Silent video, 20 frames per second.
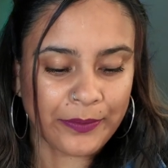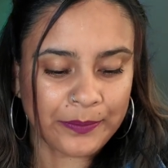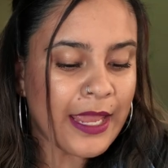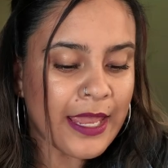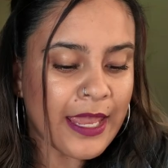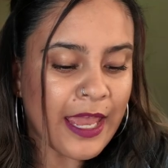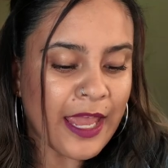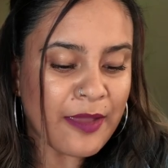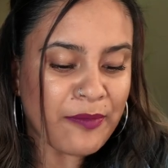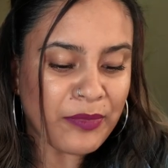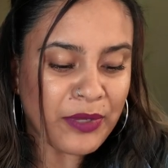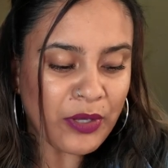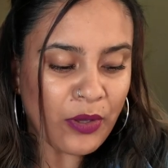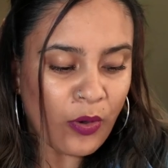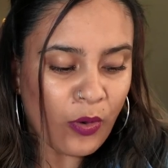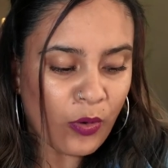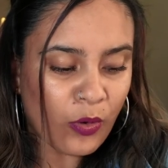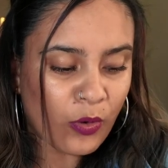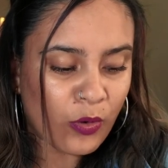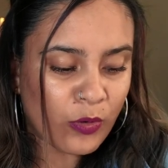It gave me
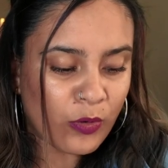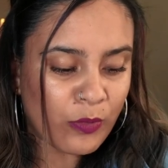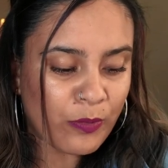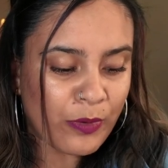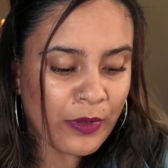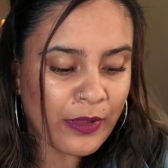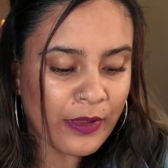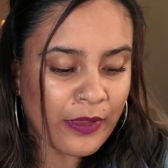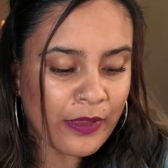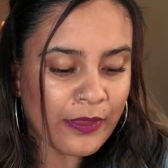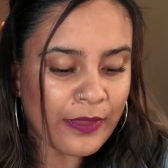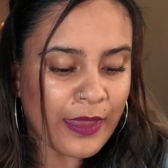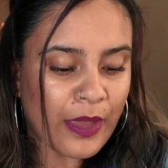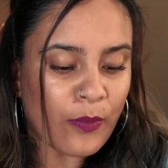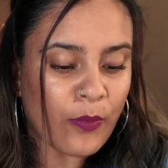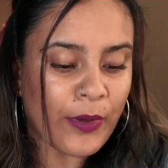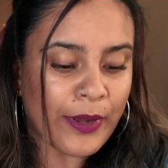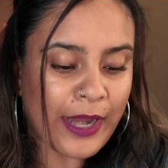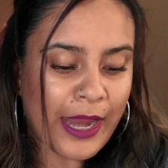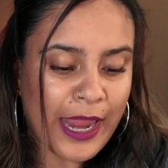hope that
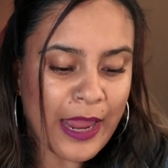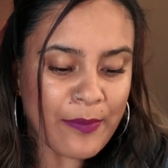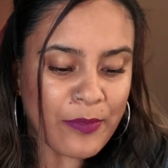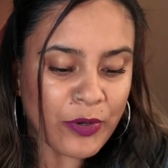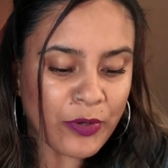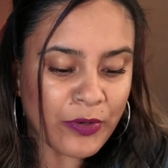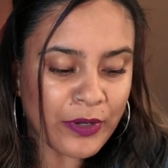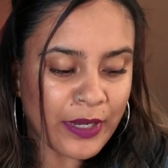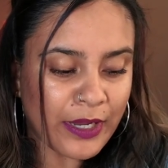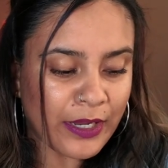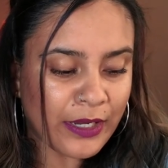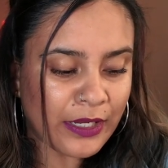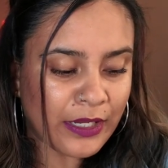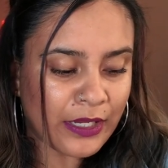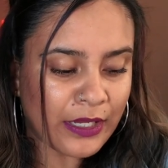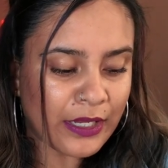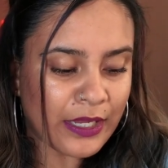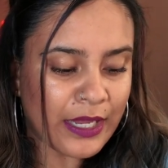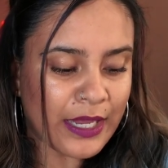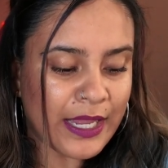what I am
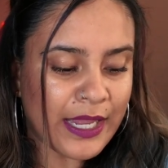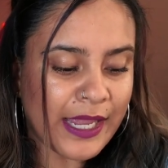creating